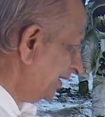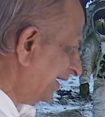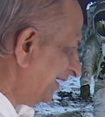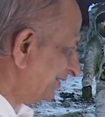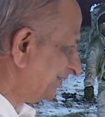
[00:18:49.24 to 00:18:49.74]

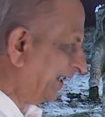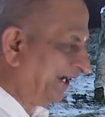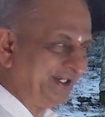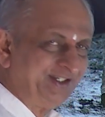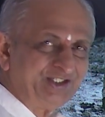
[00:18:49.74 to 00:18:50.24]
And
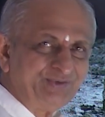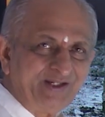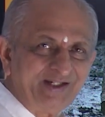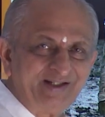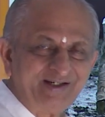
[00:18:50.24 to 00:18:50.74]
scientists
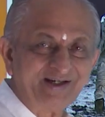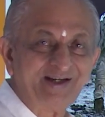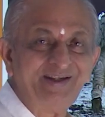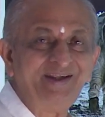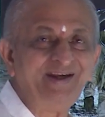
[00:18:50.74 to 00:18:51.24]
were
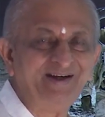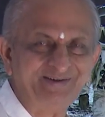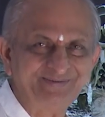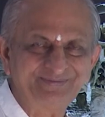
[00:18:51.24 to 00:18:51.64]
crying.